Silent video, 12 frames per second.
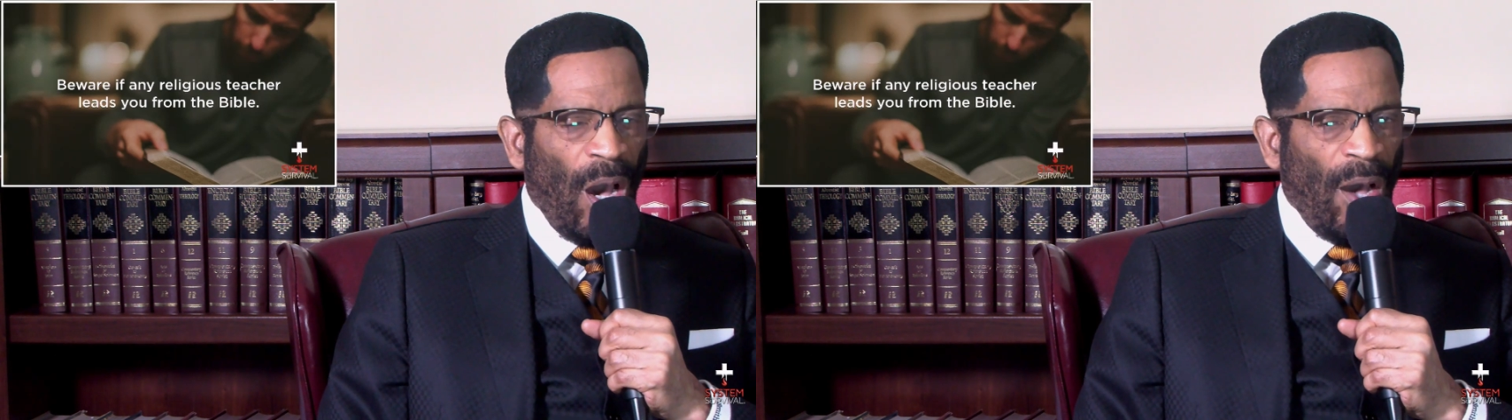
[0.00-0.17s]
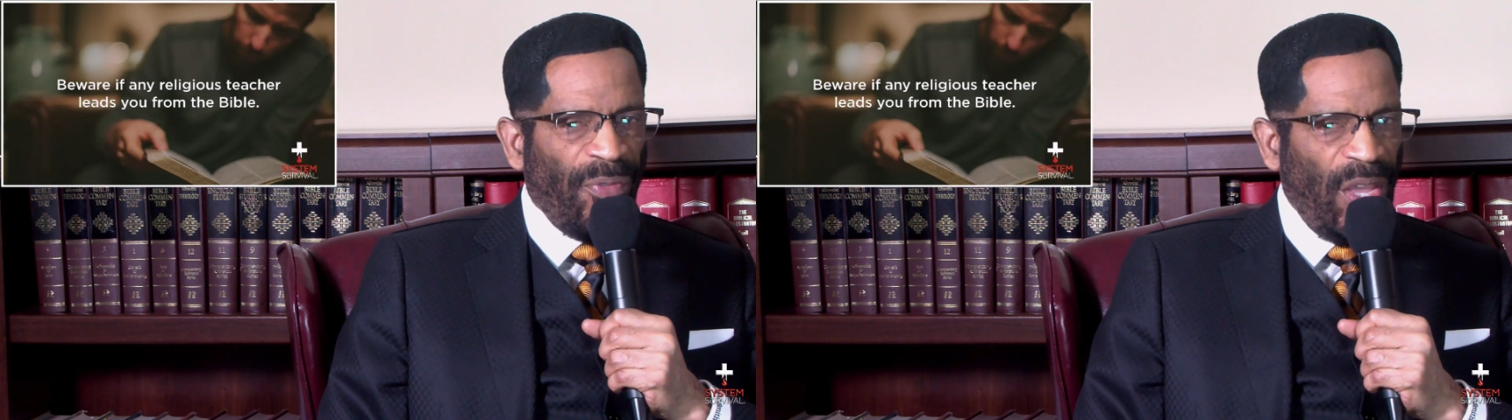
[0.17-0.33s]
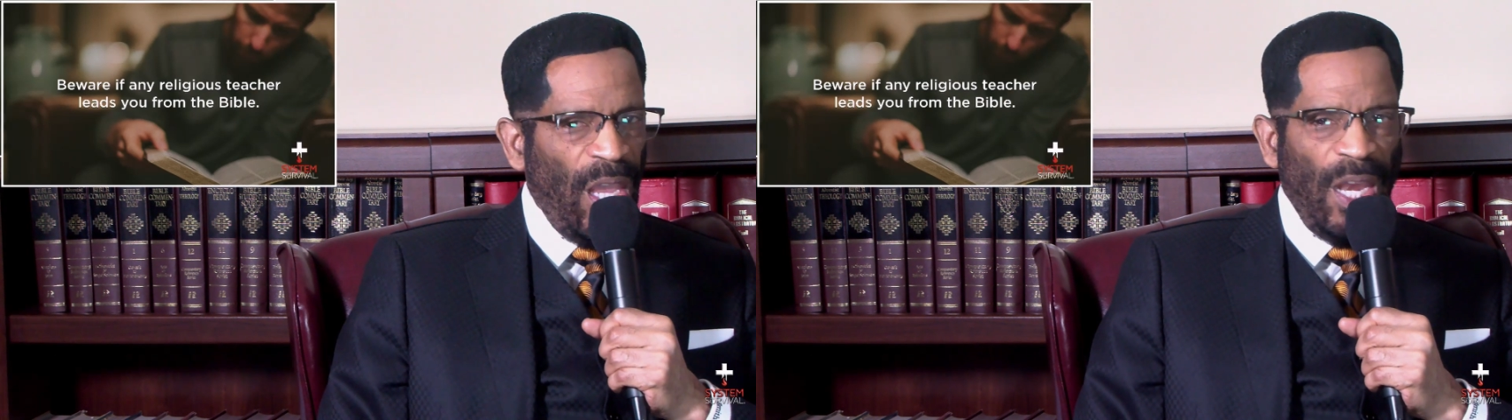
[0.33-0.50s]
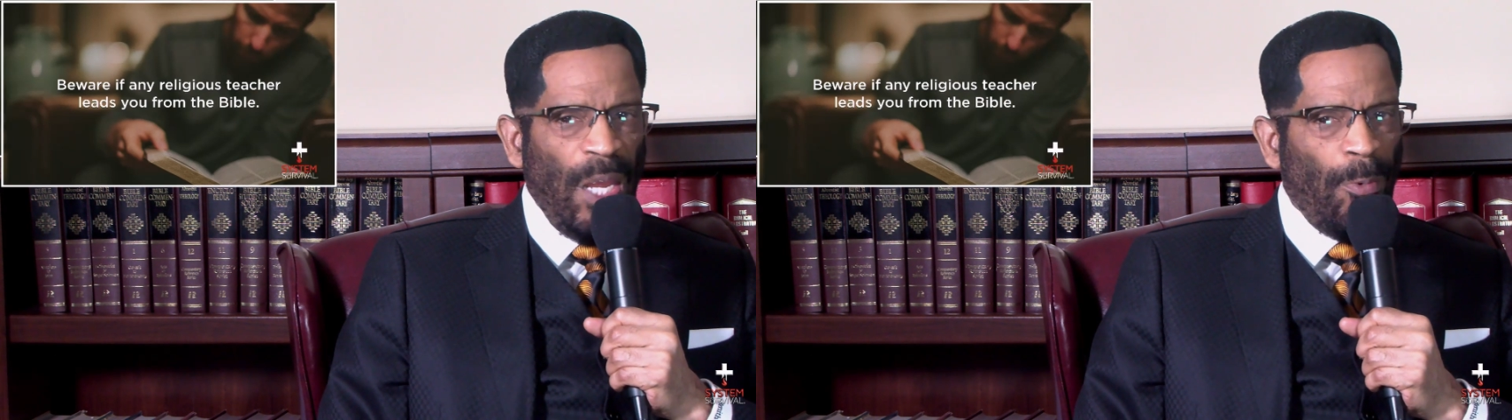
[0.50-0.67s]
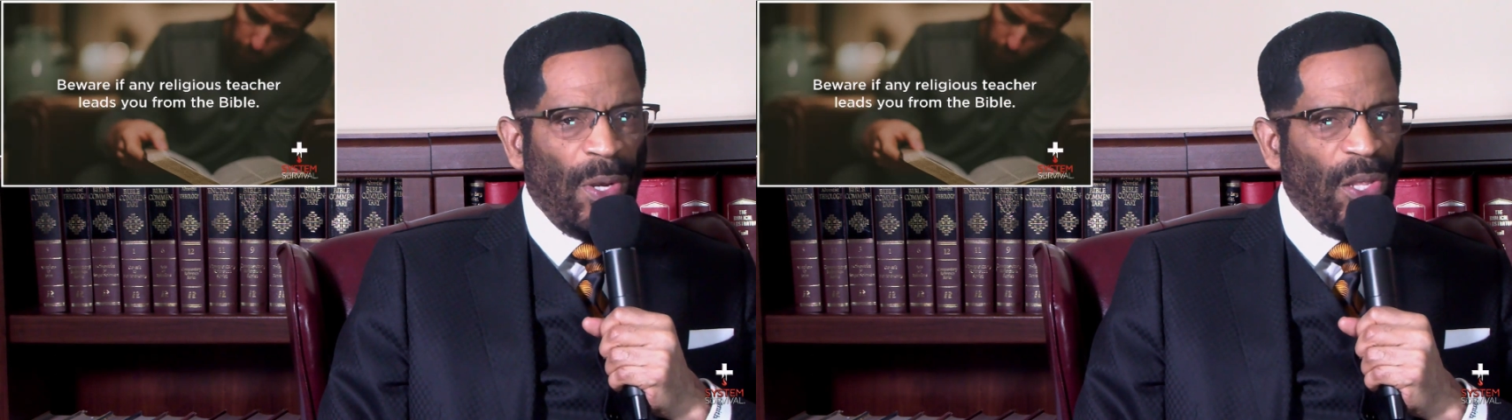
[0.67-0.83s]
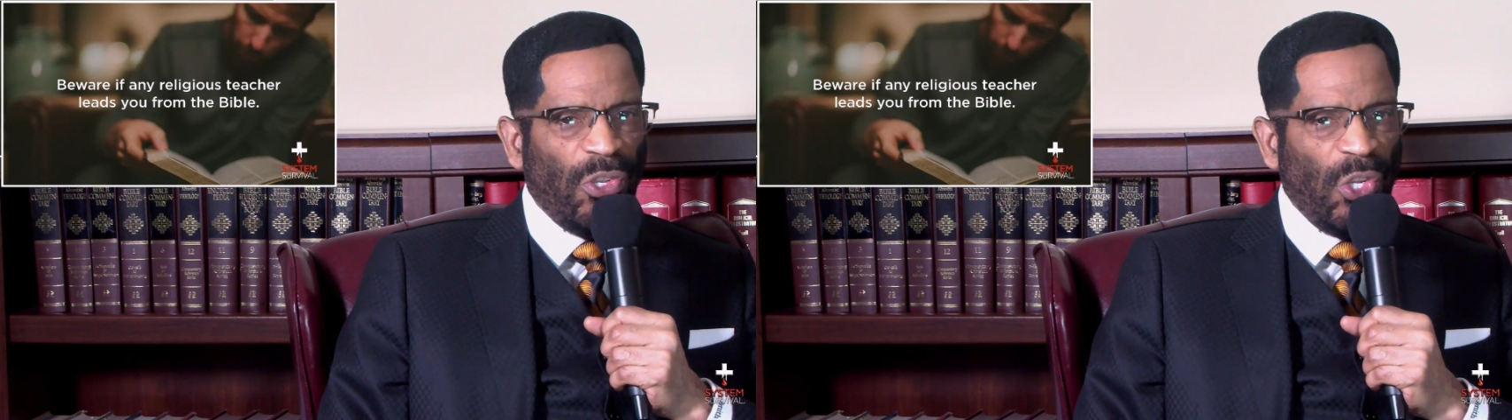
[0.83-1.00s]
of any
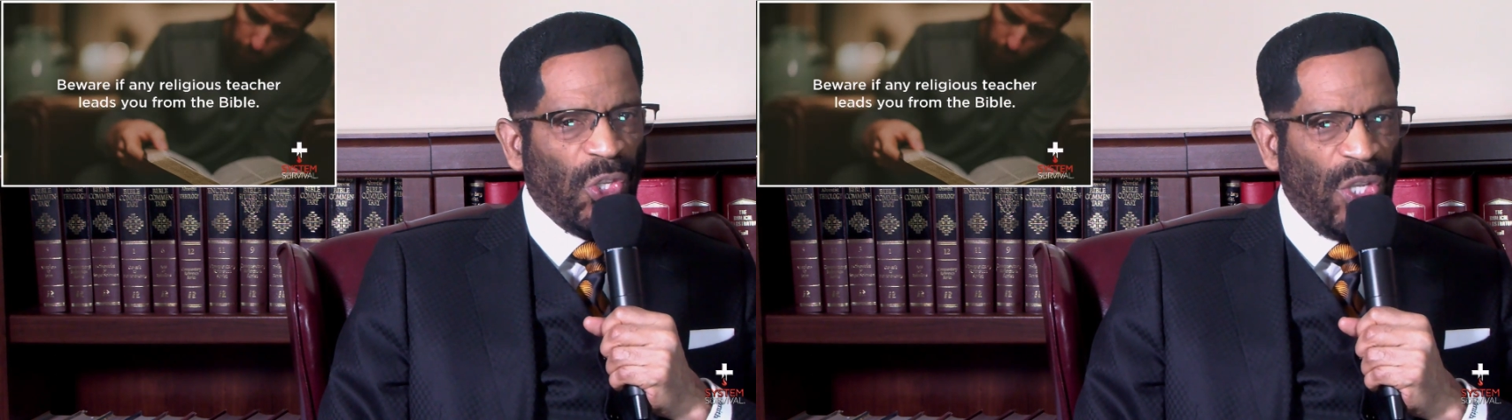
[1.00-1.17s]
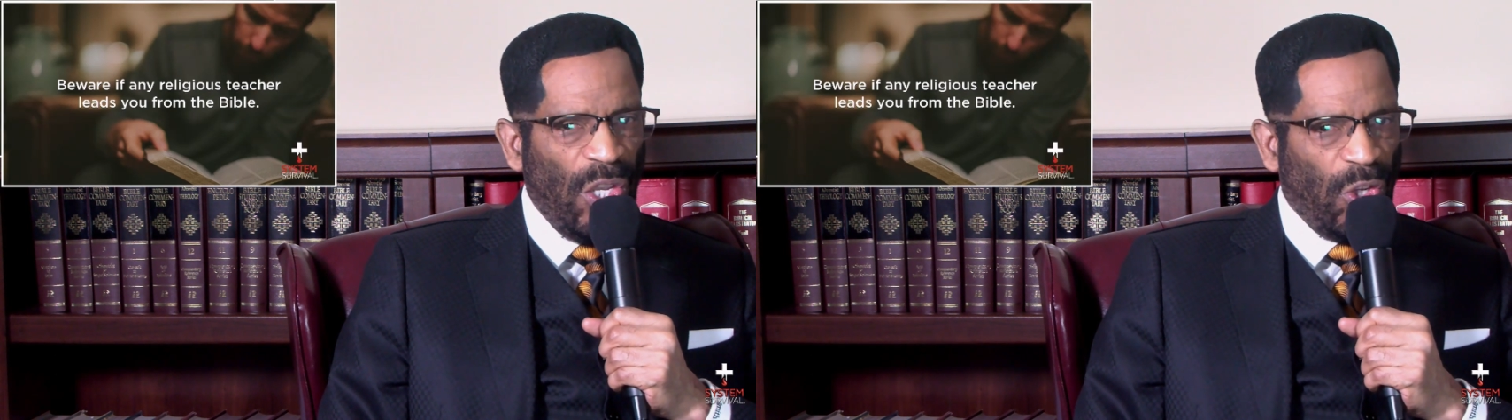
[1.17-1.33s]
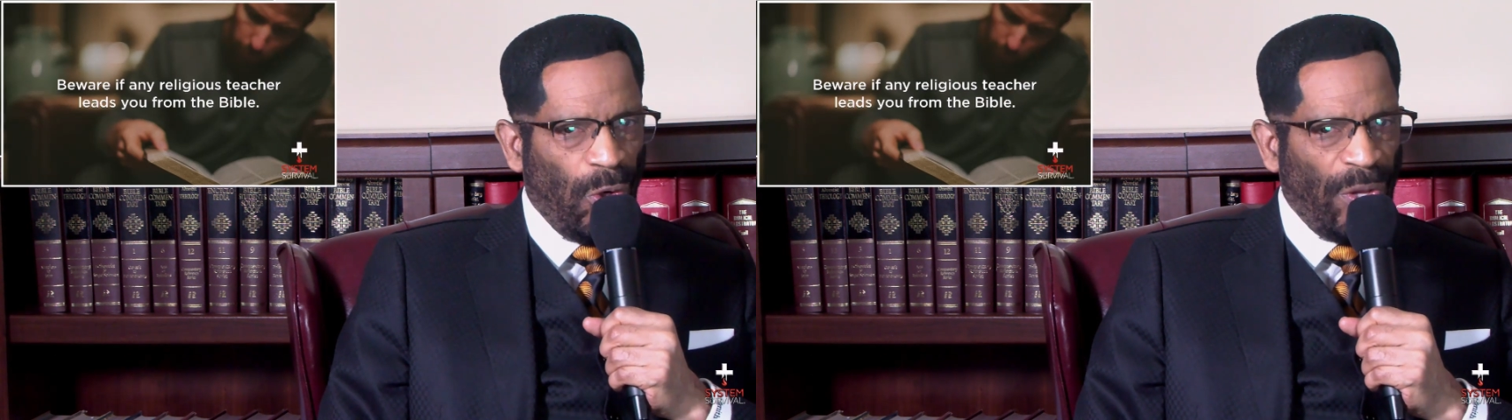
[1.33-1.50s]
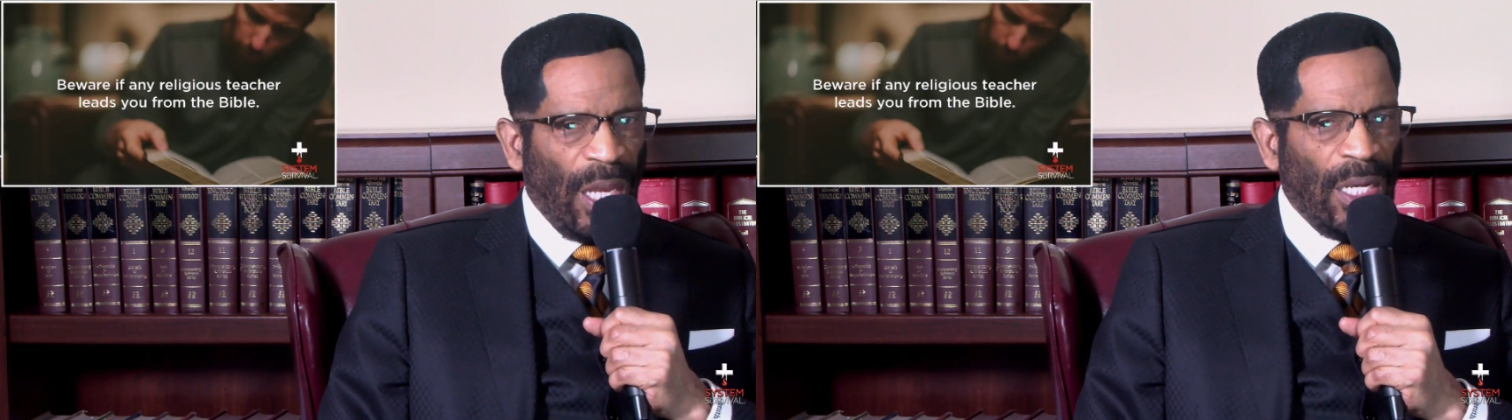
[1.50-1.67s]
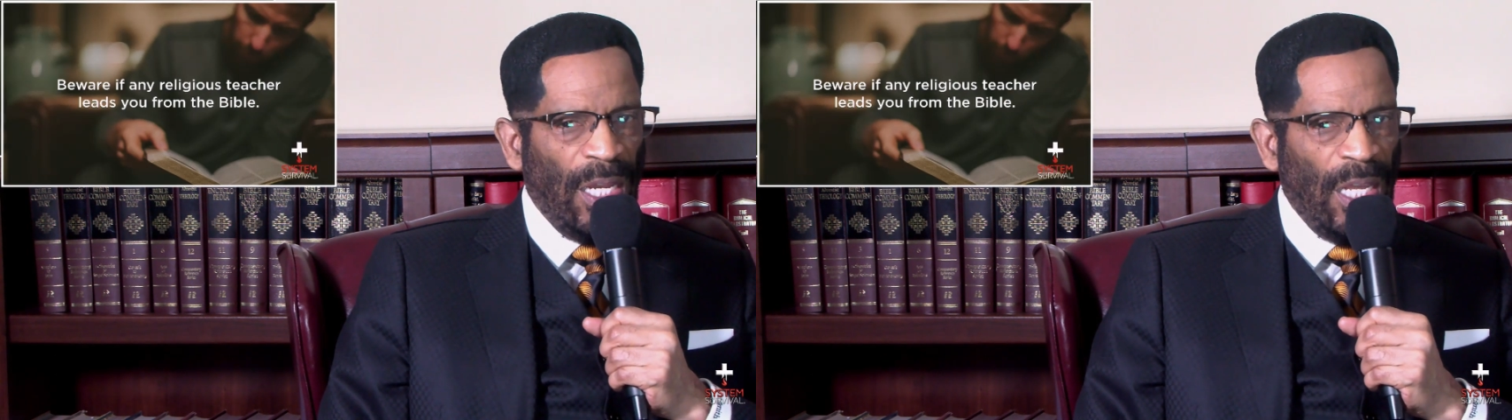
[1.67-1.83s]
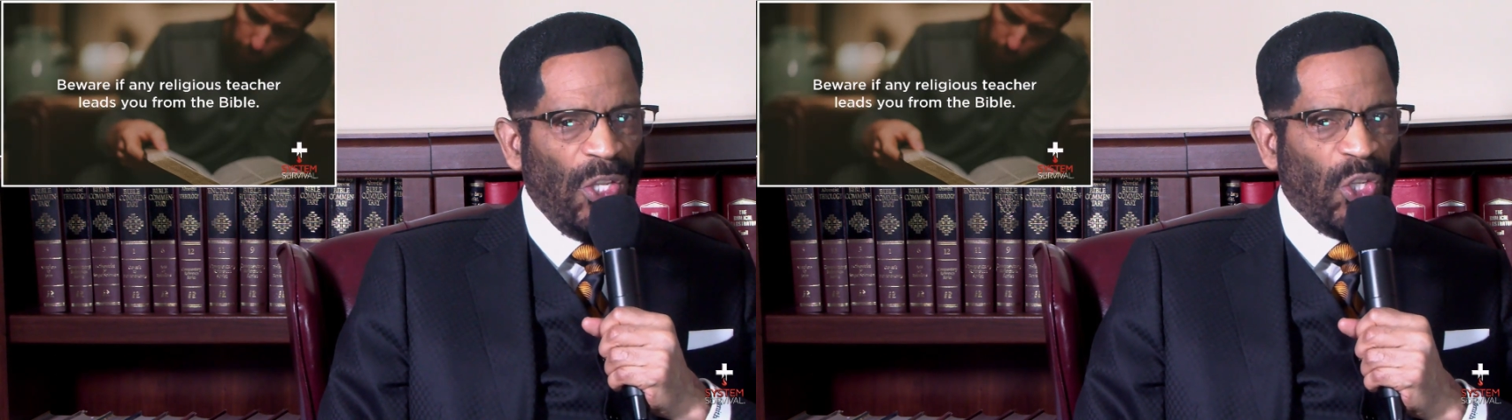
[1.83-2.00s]
religious teacher that
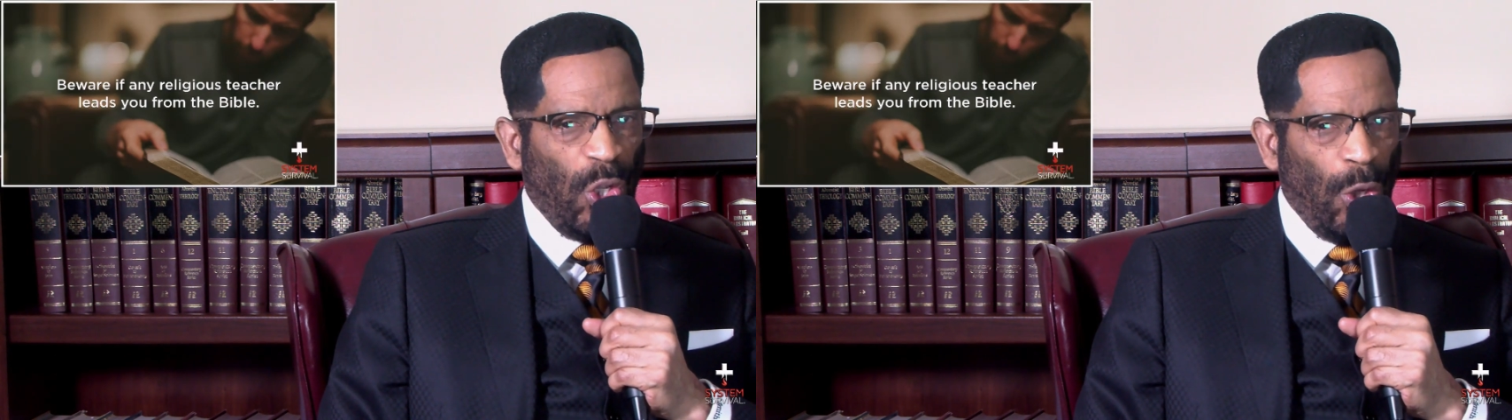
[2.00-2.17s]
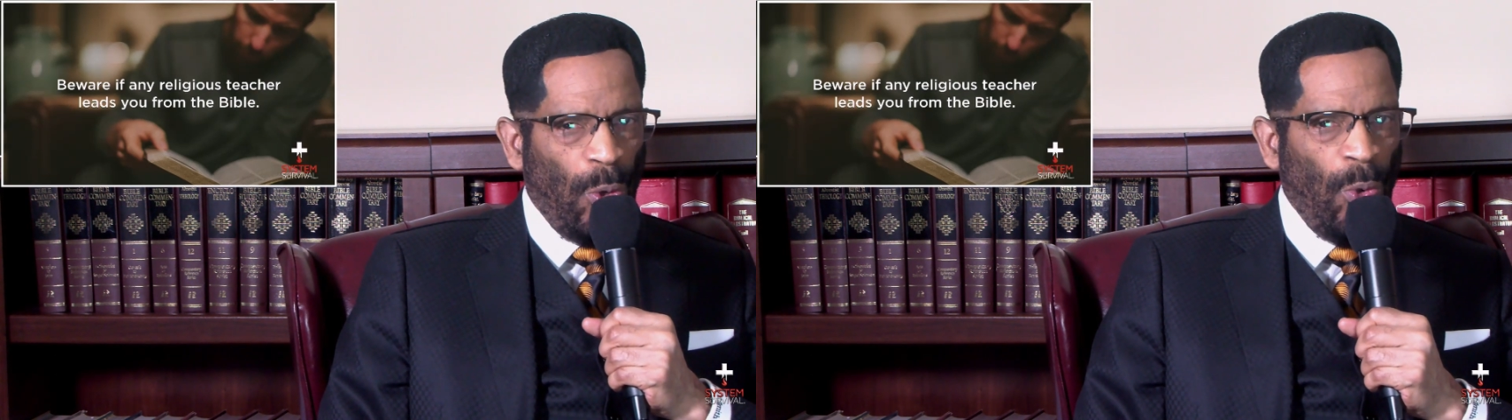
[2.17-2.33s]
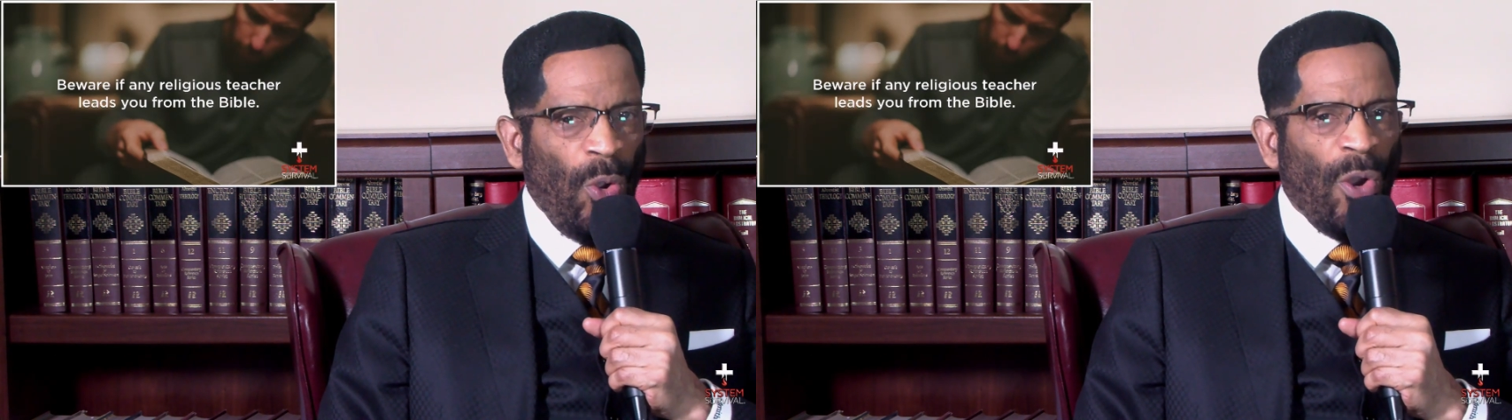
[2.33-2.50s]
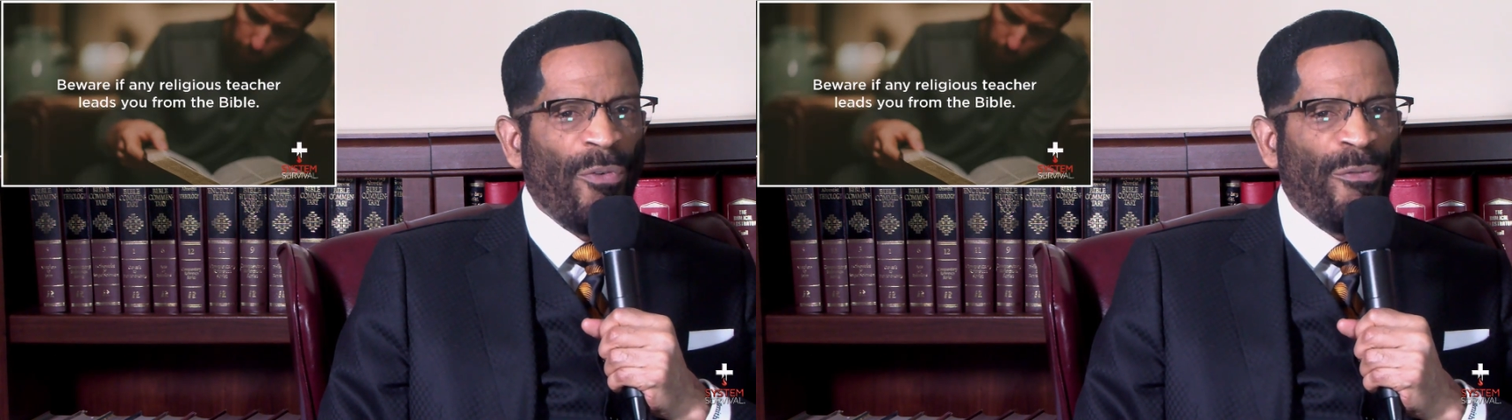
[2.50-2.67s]
leads you